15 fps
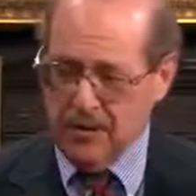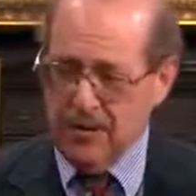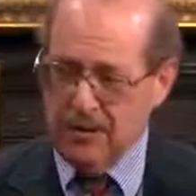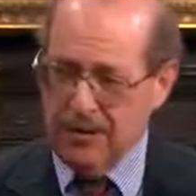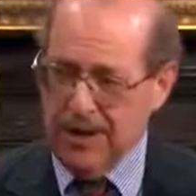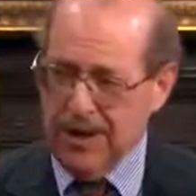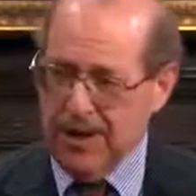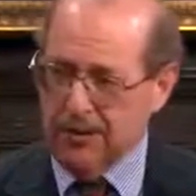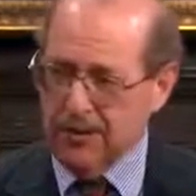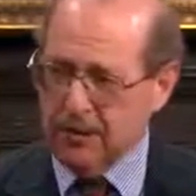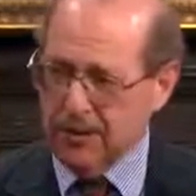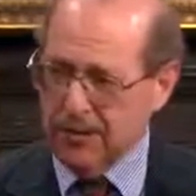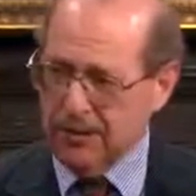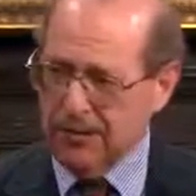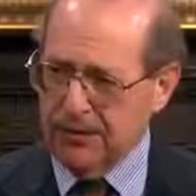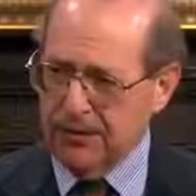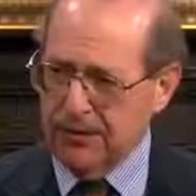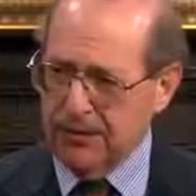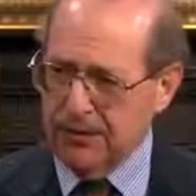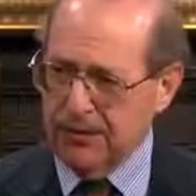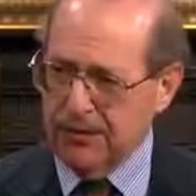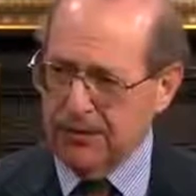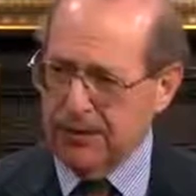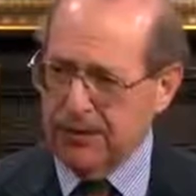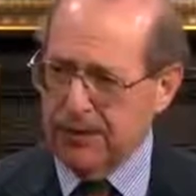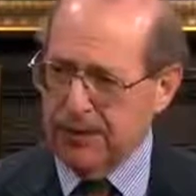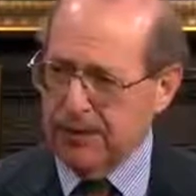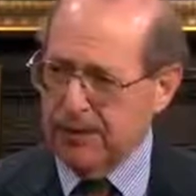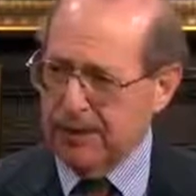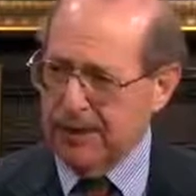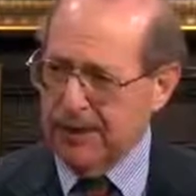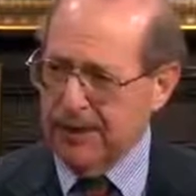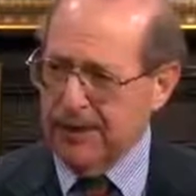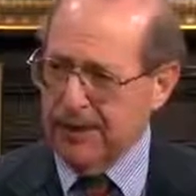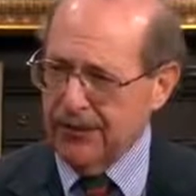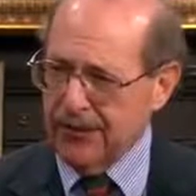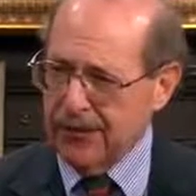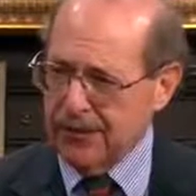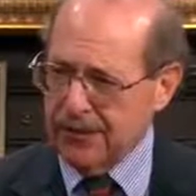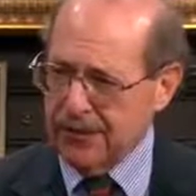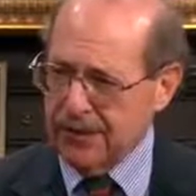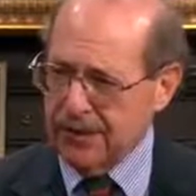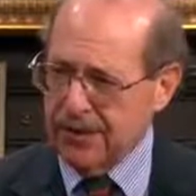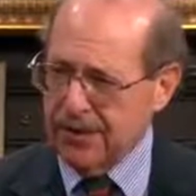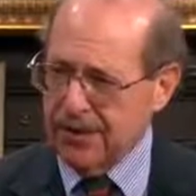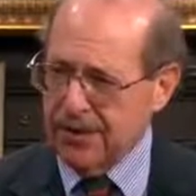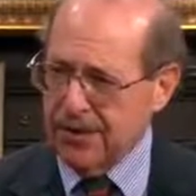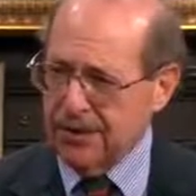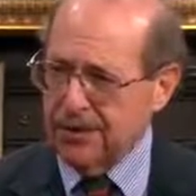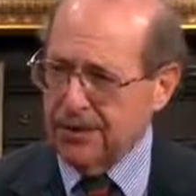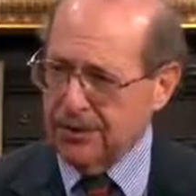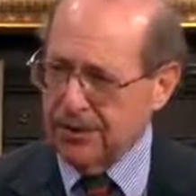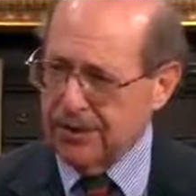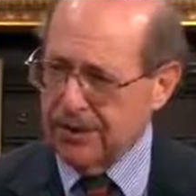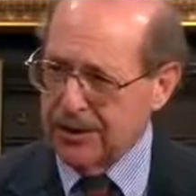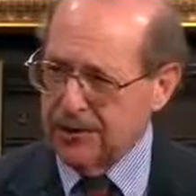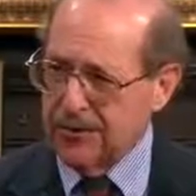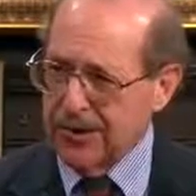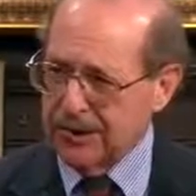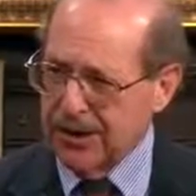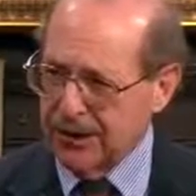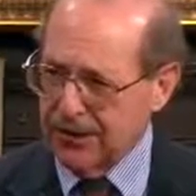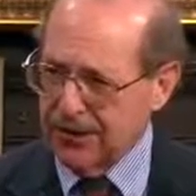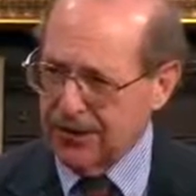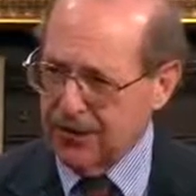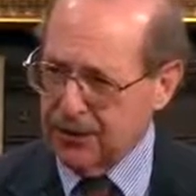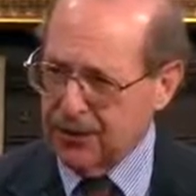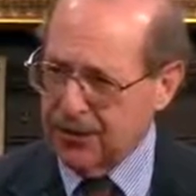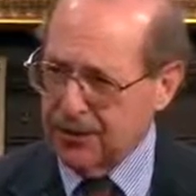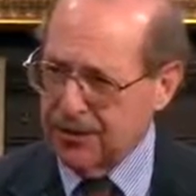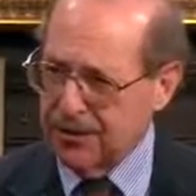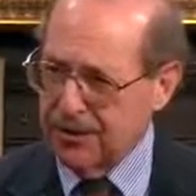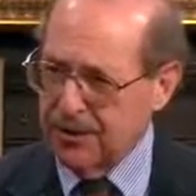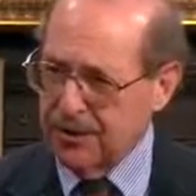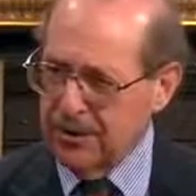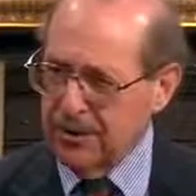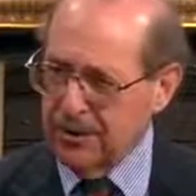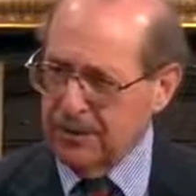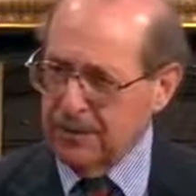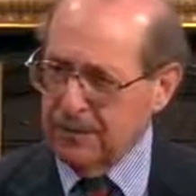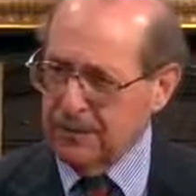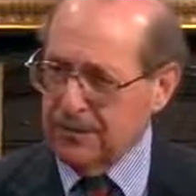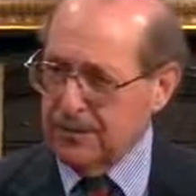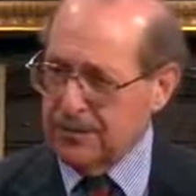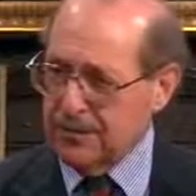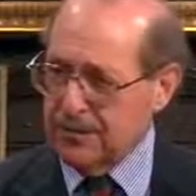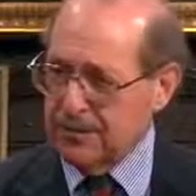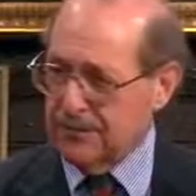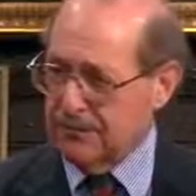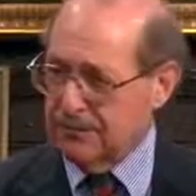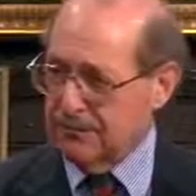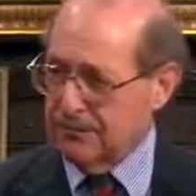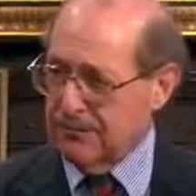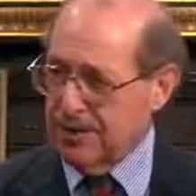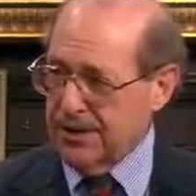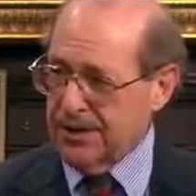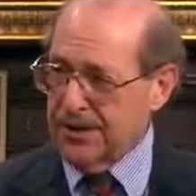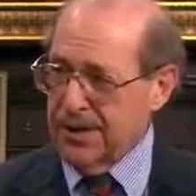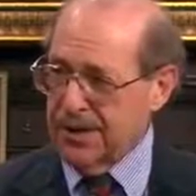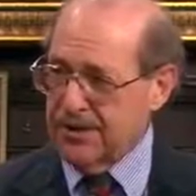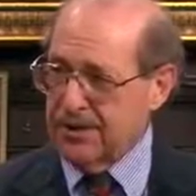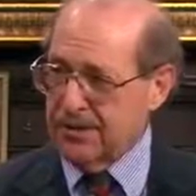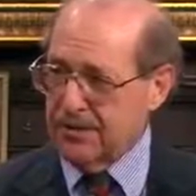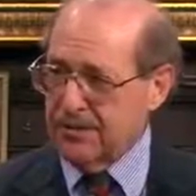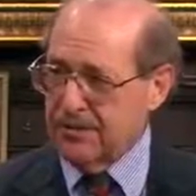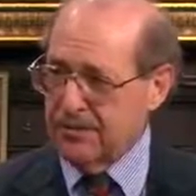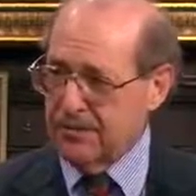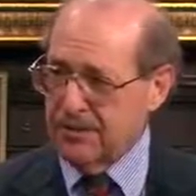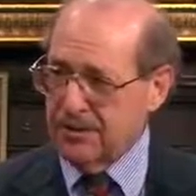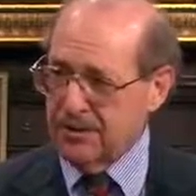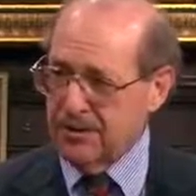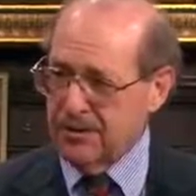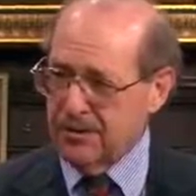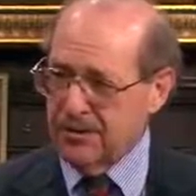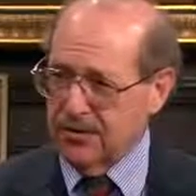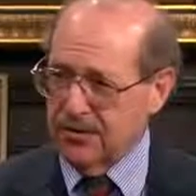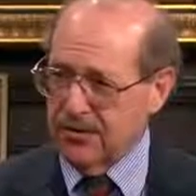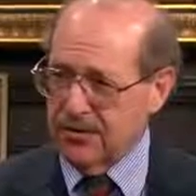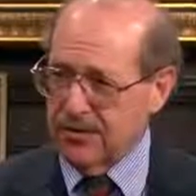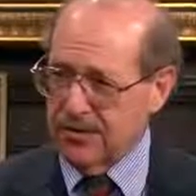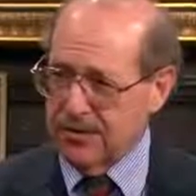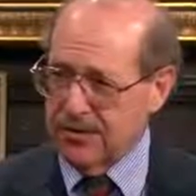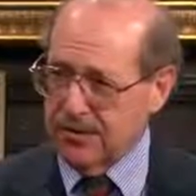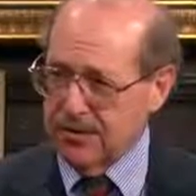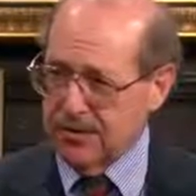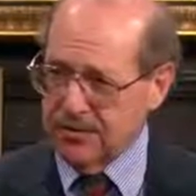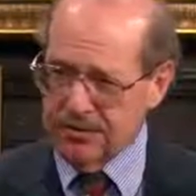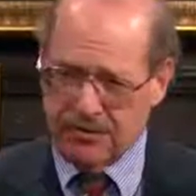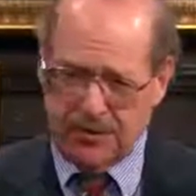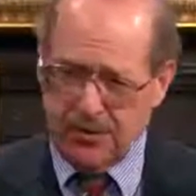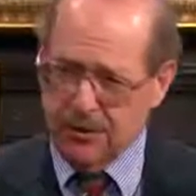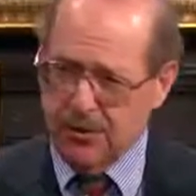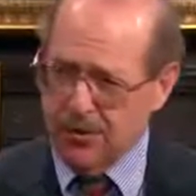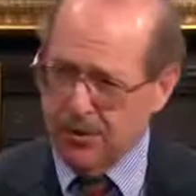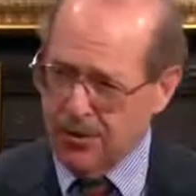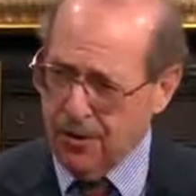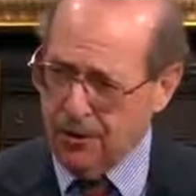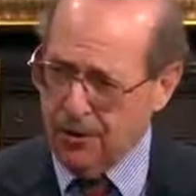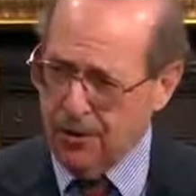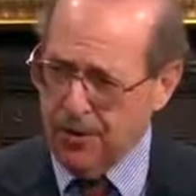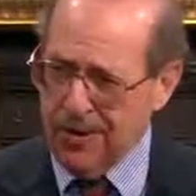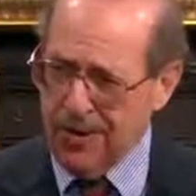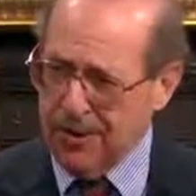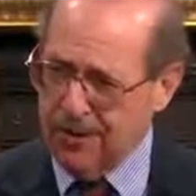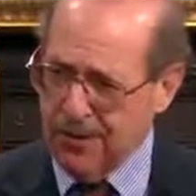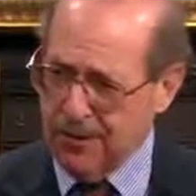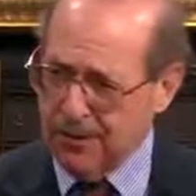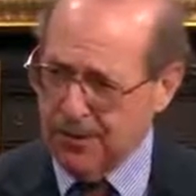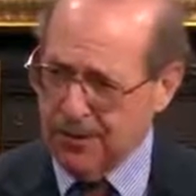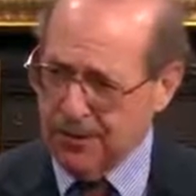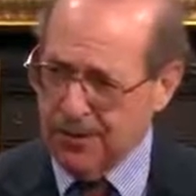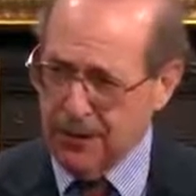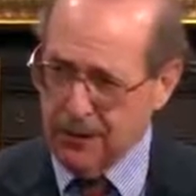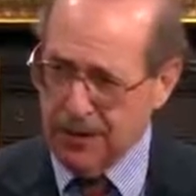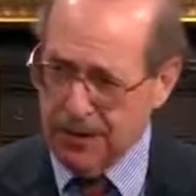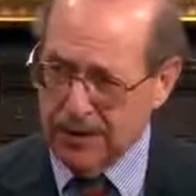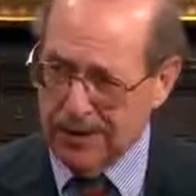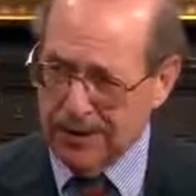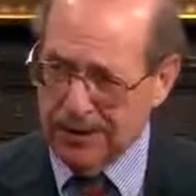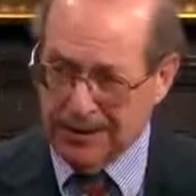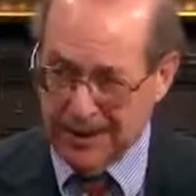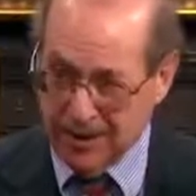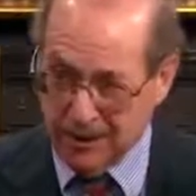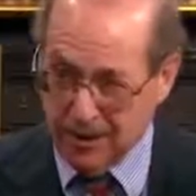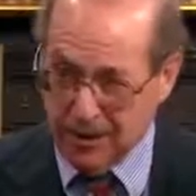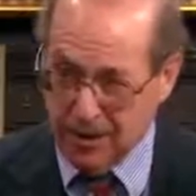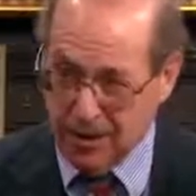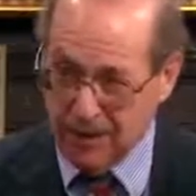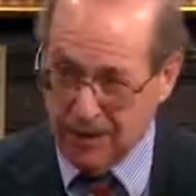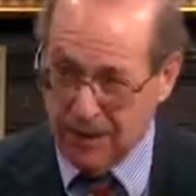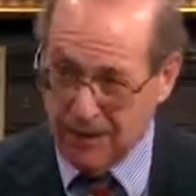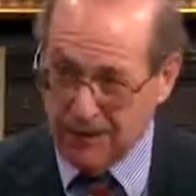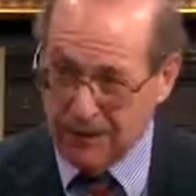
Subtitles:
Well, what happened was people got Alzheimer's disease. They got low T, erectile dysfunction, because testosterone is a steroid hormone, 95% by weight cholesterol.